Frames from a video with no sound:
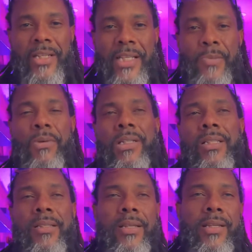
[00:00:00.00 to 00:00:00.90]
that's one of
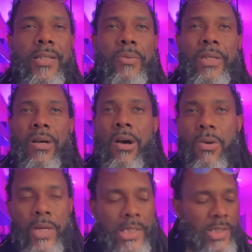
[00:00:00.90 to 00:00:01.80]
the things that we
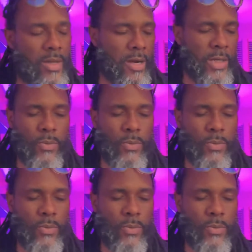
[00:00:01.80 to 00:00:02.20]
always start,